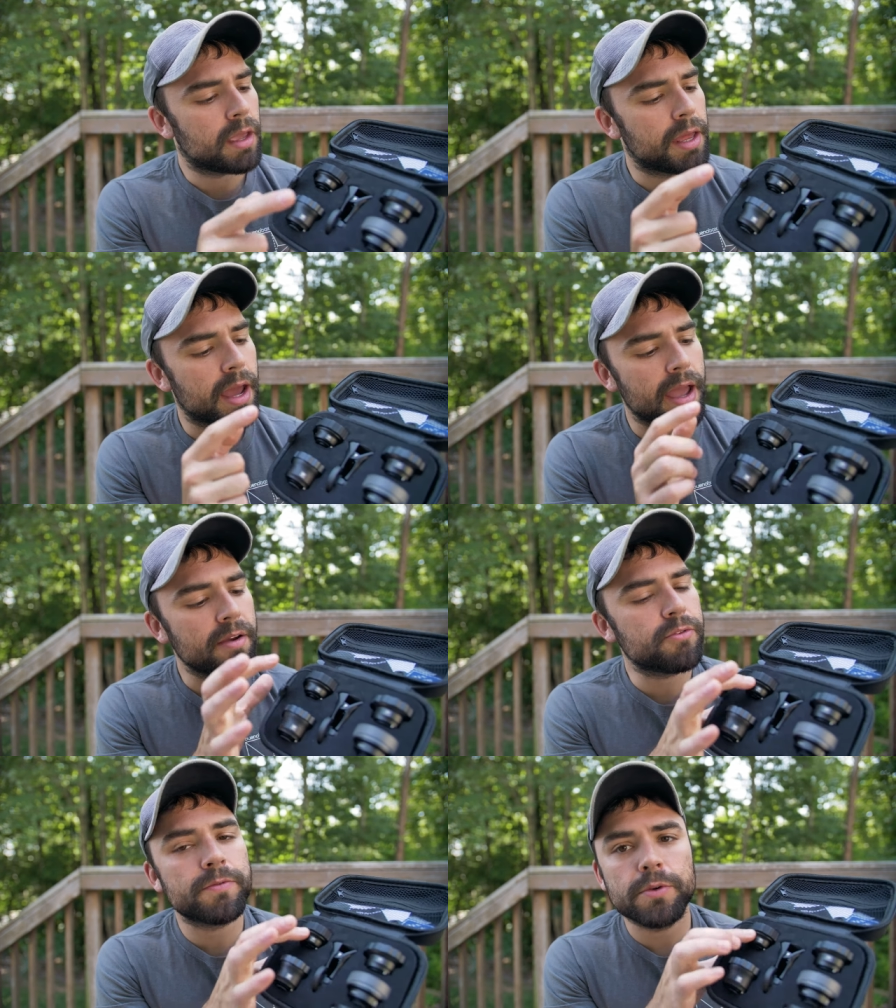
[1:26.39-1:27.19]
and I
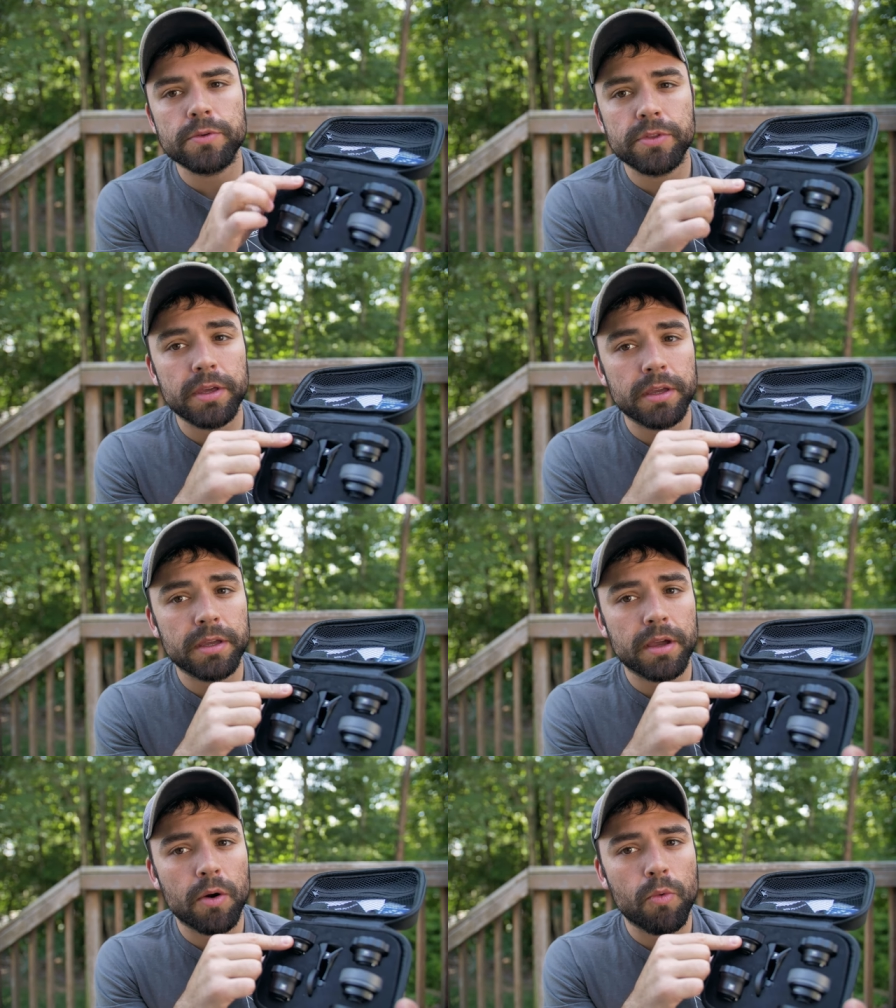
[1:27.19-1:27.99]
have reviewed
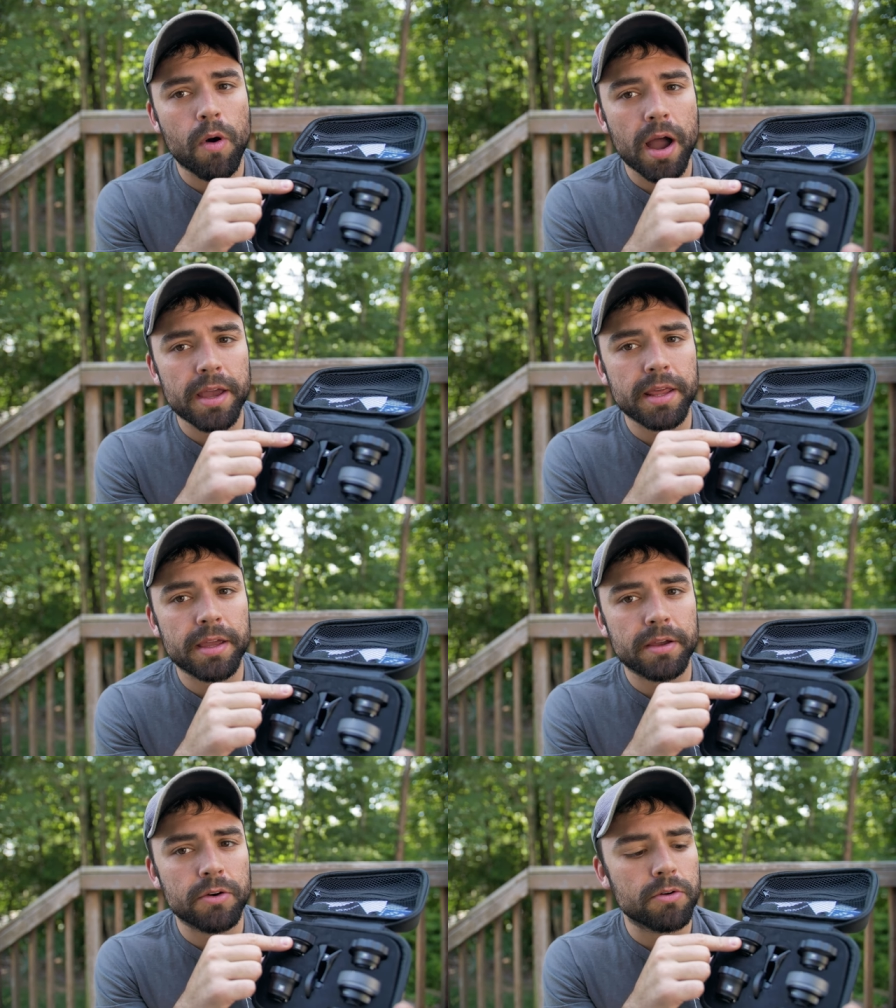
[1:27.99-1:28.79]
the wide
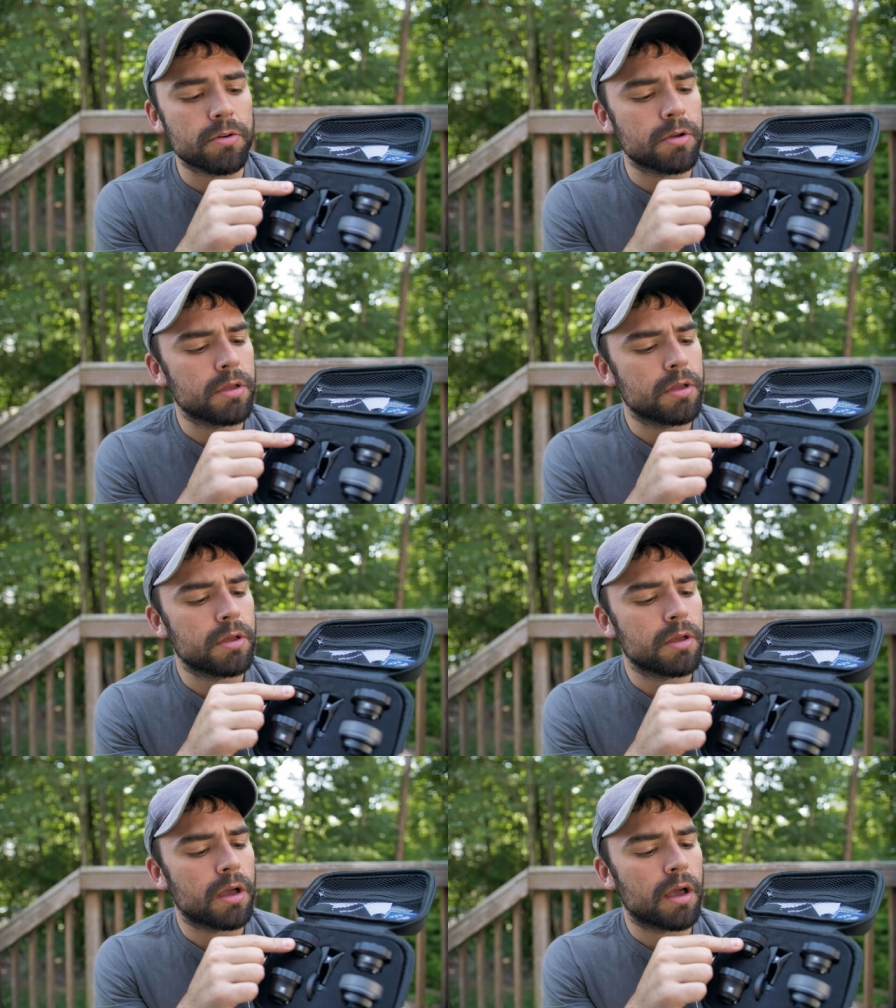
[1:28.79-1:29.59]
angle
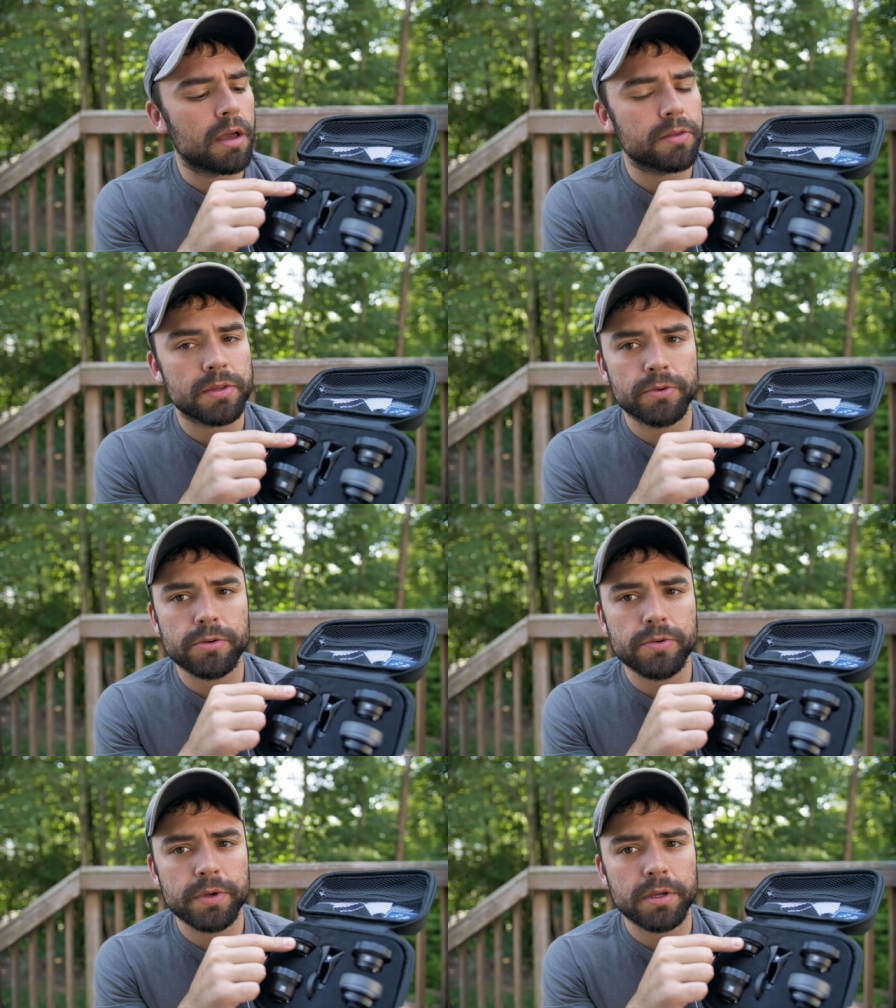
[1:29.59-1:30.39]
uh,
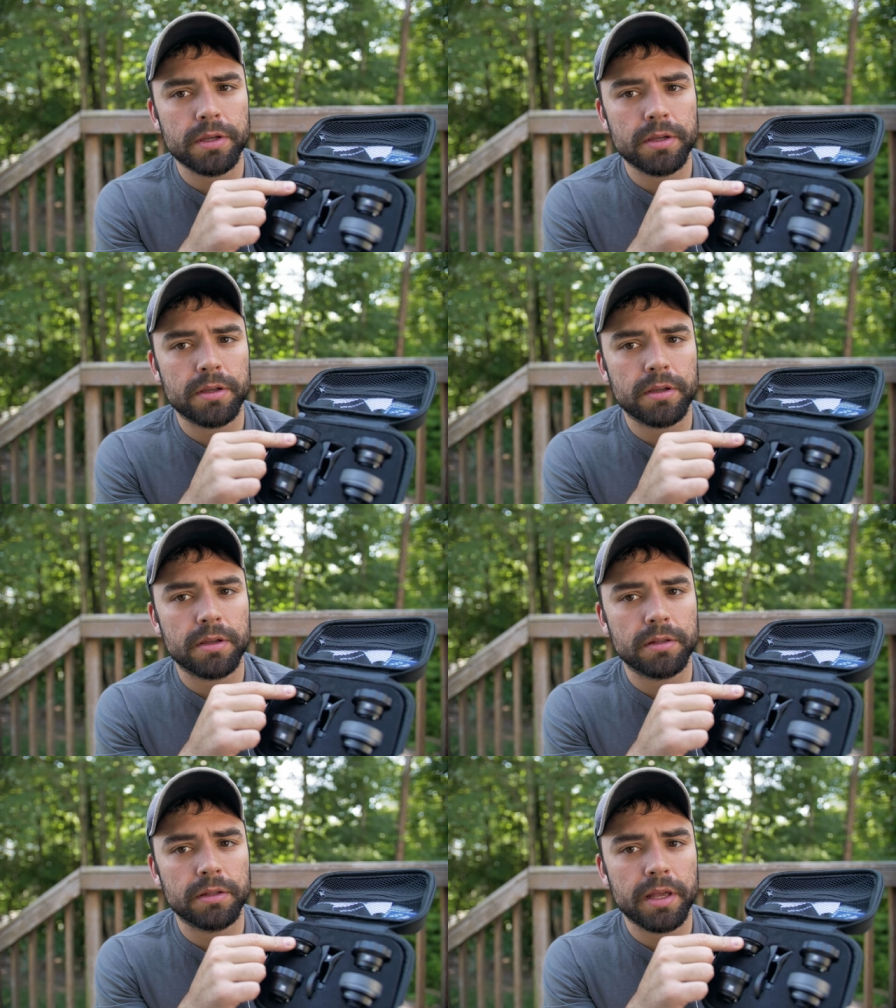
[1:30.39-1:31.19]
Sirui
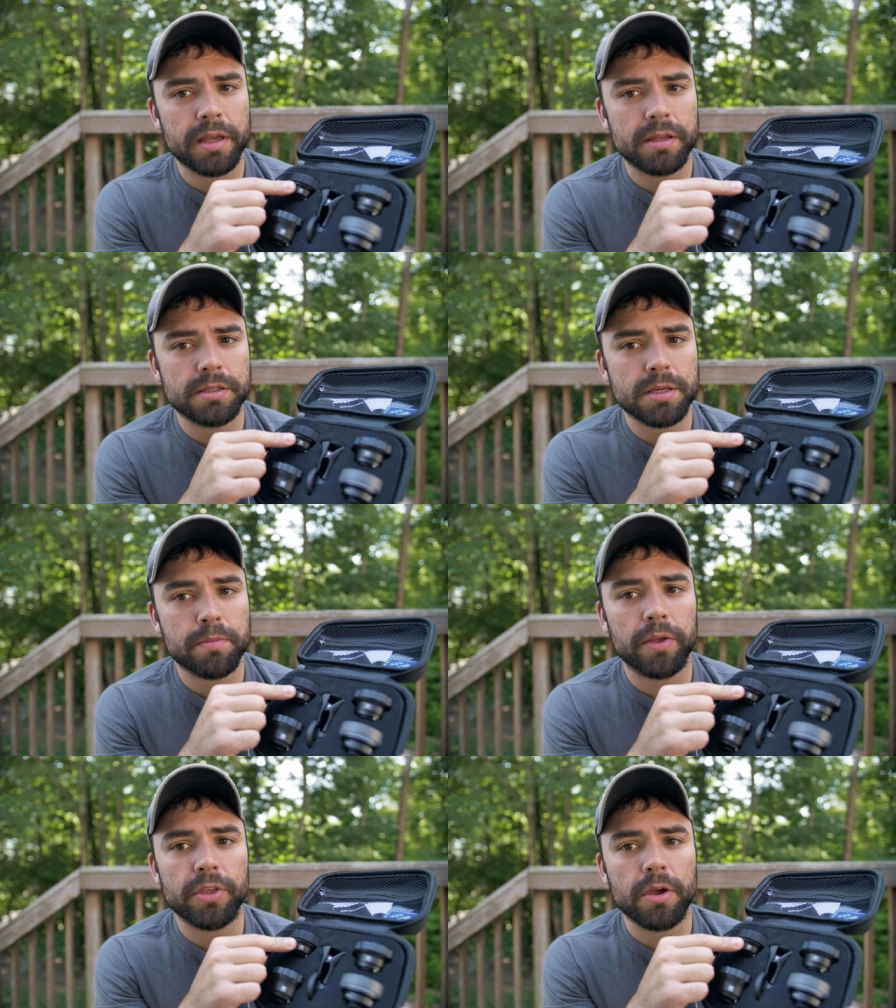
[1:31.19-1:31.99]
lens,
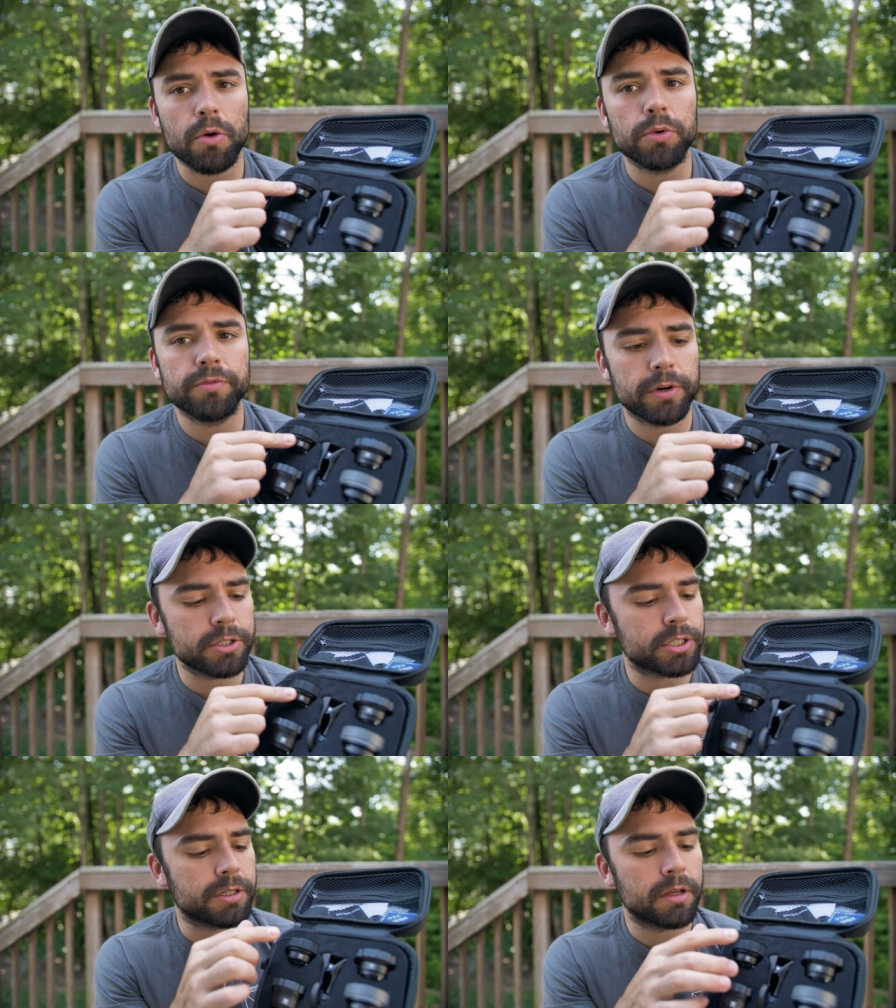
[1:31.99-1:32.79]
but the old
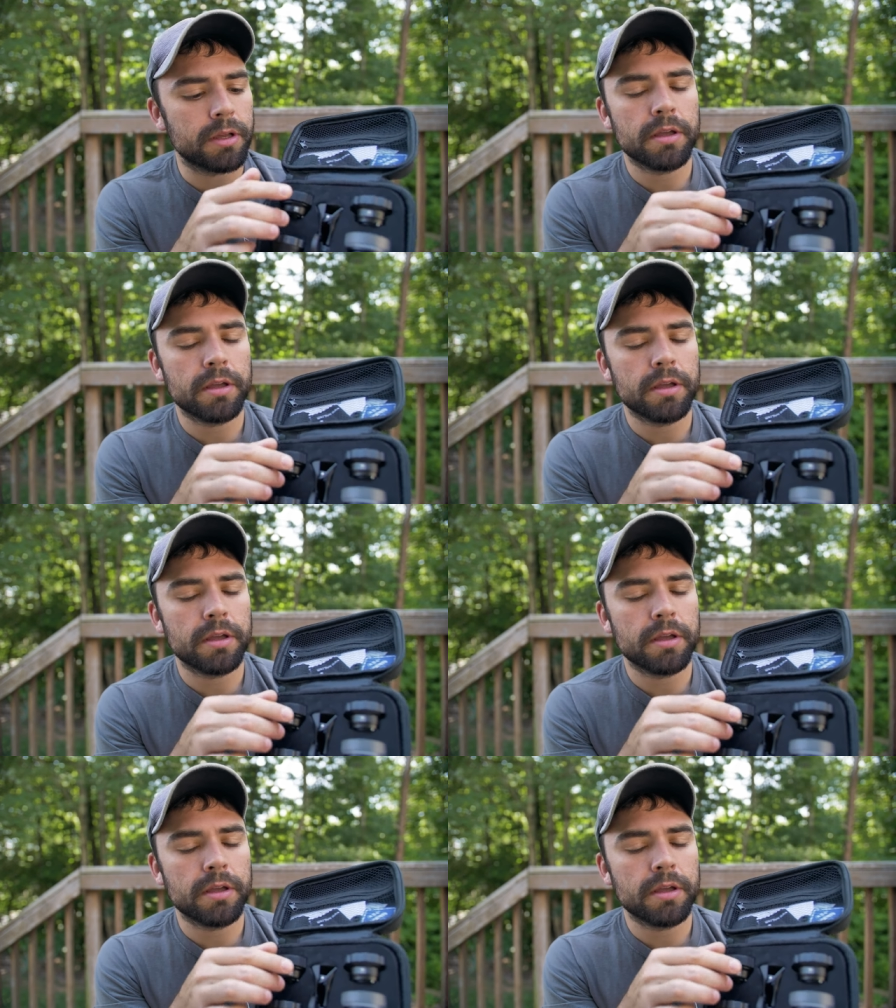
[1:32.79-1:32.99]
version.